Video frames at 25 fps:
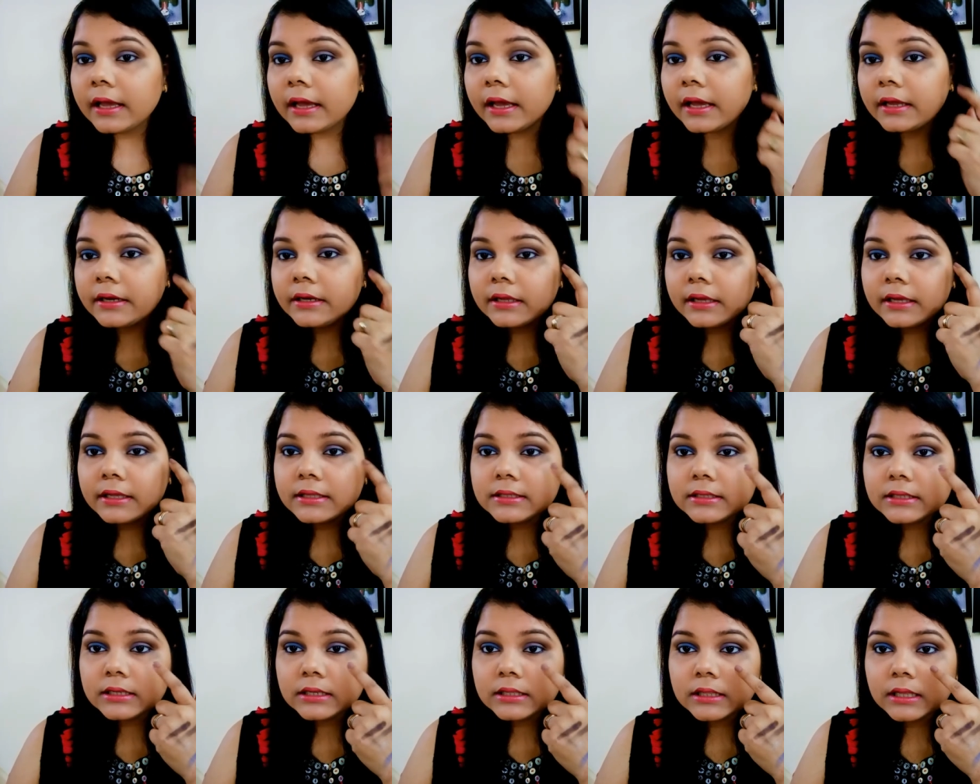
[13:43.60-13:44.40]
And you
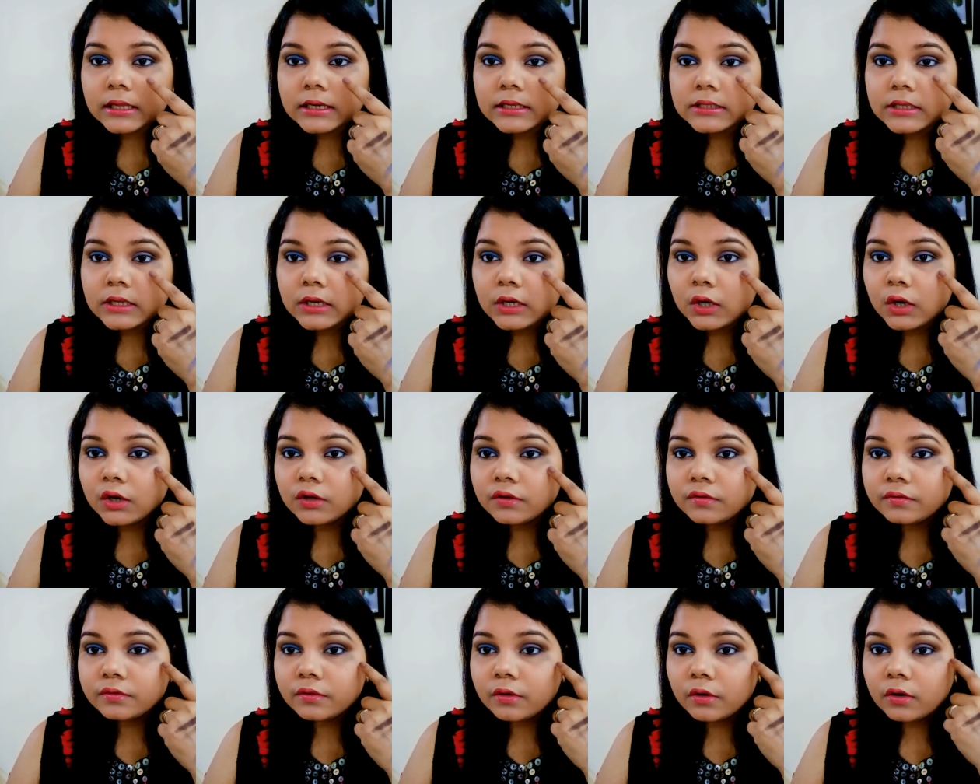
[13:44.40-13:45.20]
can see there is a
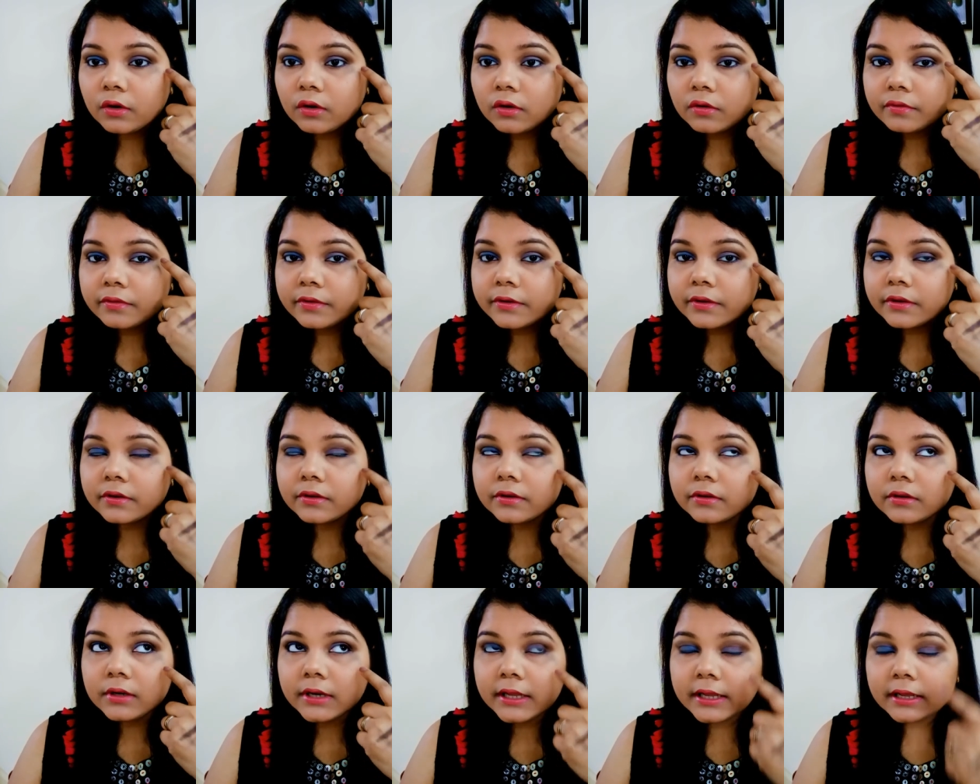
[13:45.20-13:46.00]
lot of fall off
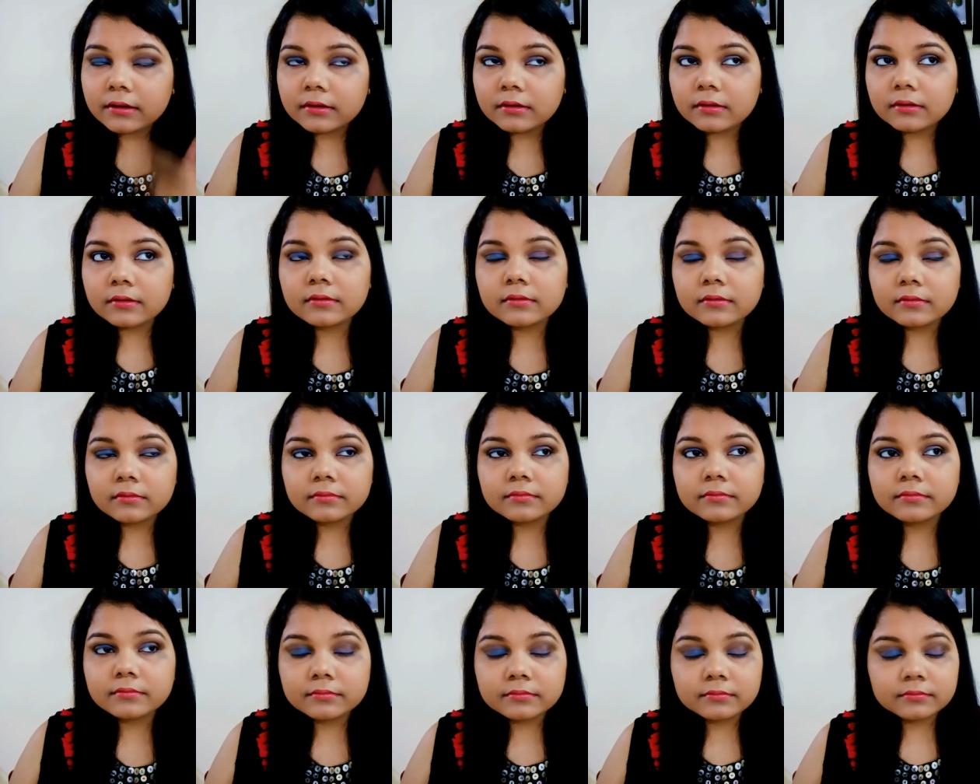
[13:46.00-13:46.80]
here, like
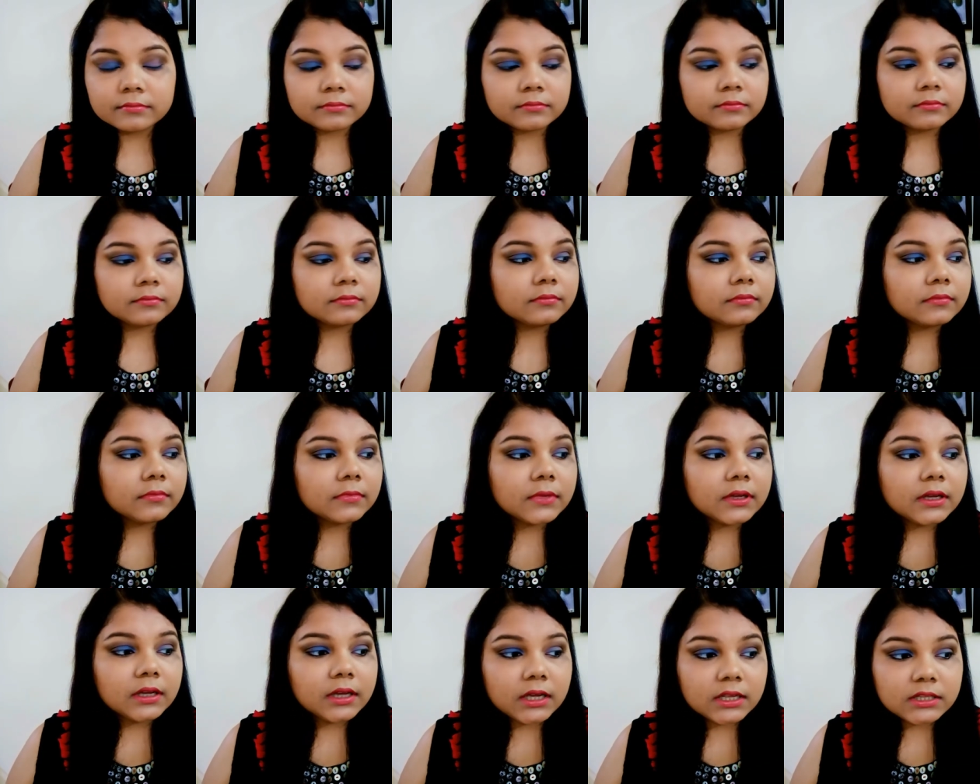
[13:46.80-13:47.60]

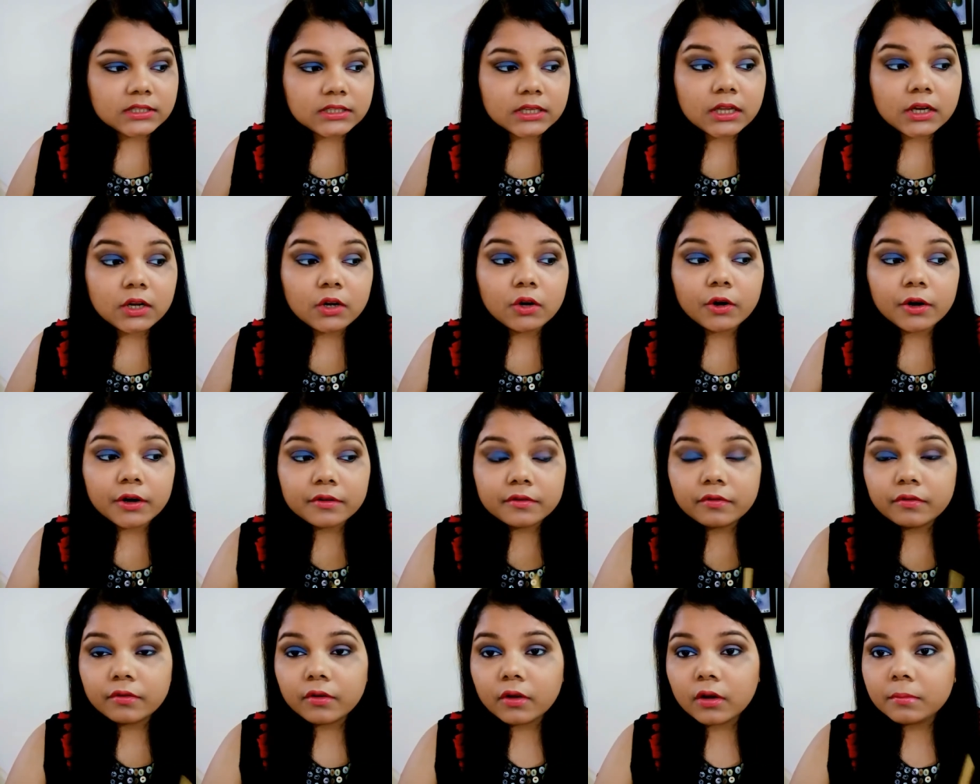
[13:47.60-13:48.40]
it's a lot
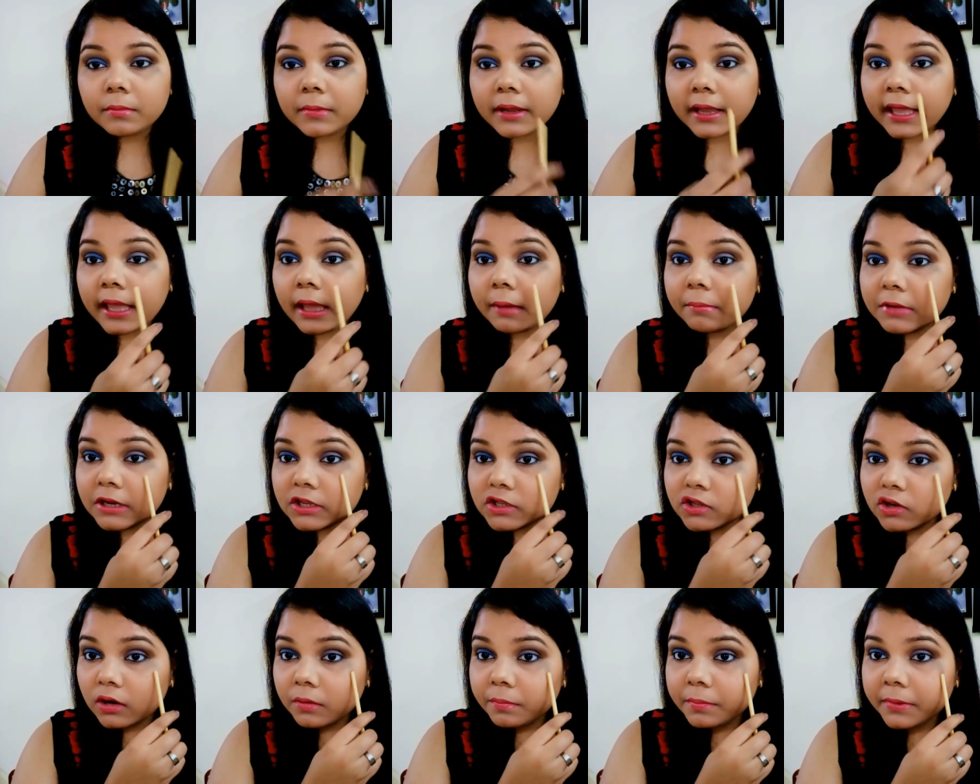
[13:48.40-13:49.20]
of fall. My
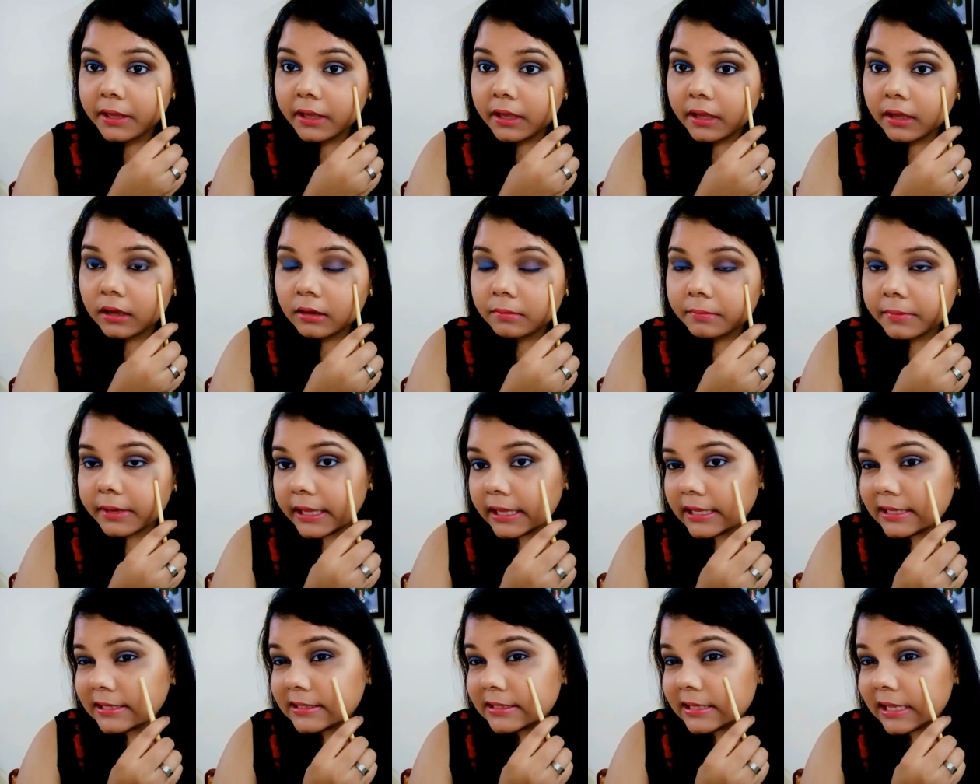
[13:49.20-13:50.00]
camera is not picking up
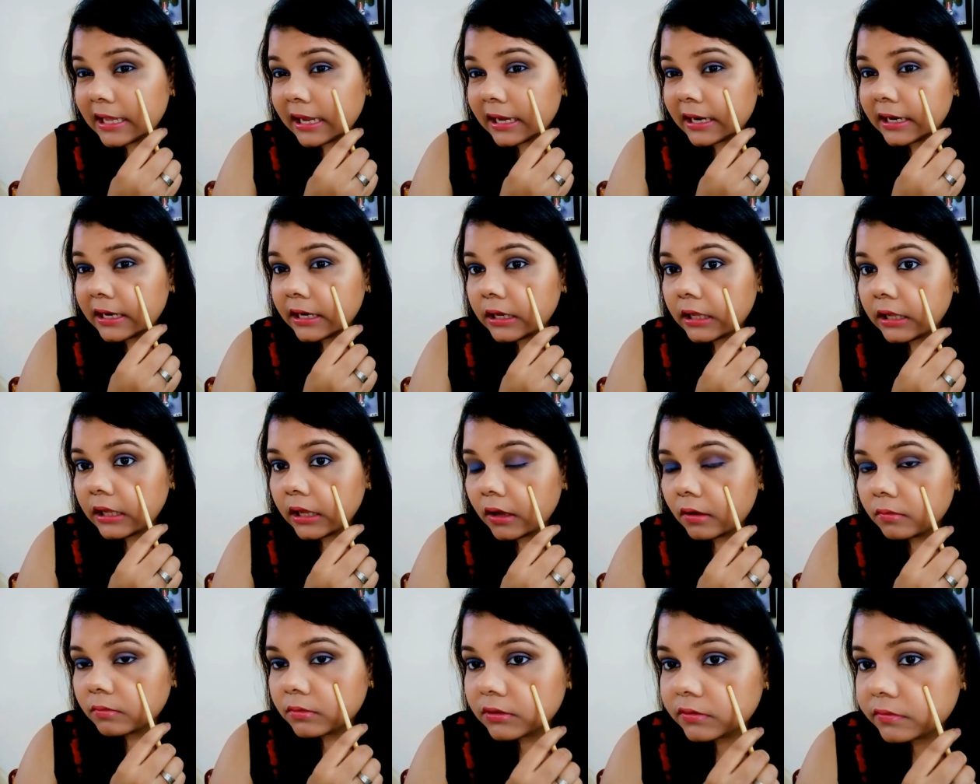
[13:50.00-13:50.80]
exactly
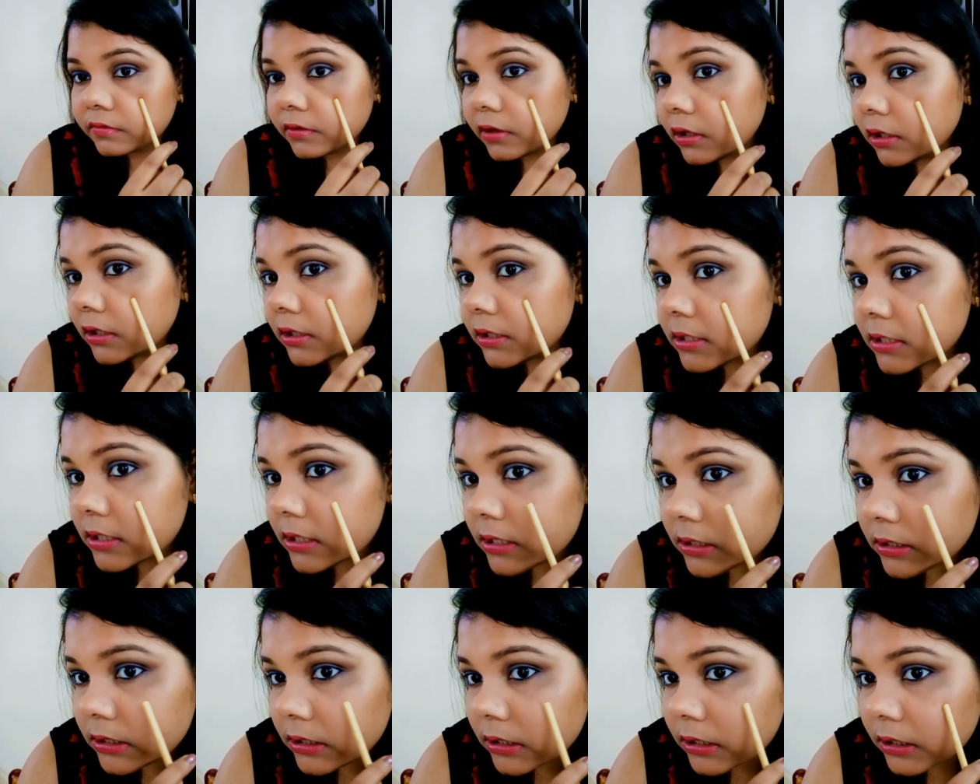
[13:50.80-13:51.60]
how much fall it
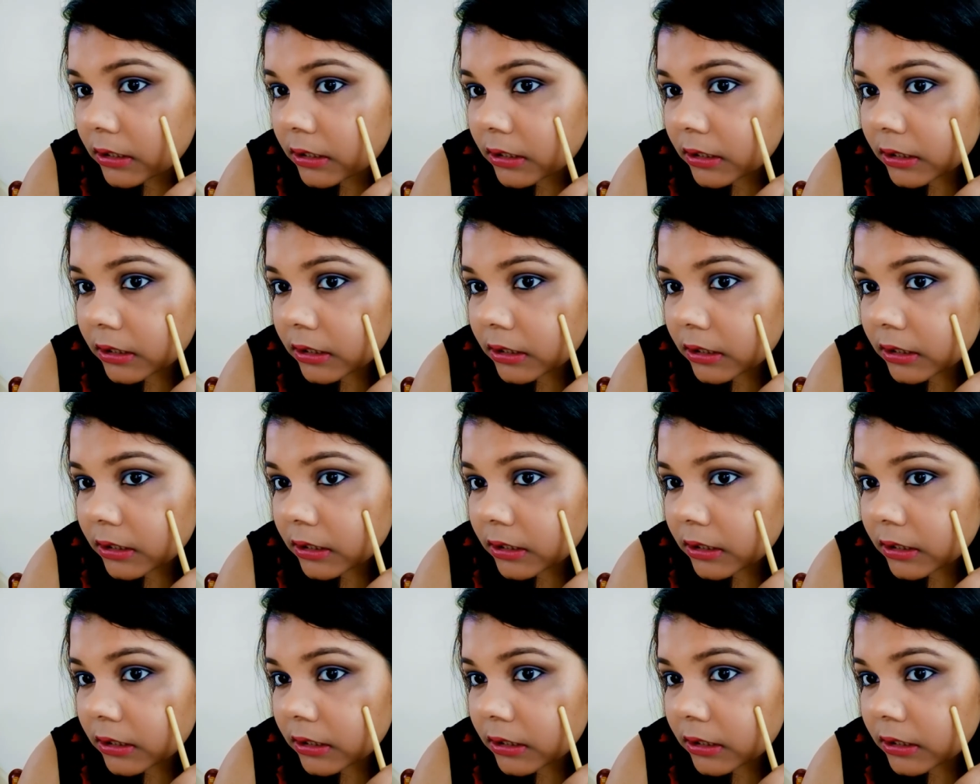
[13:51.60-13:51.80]
is.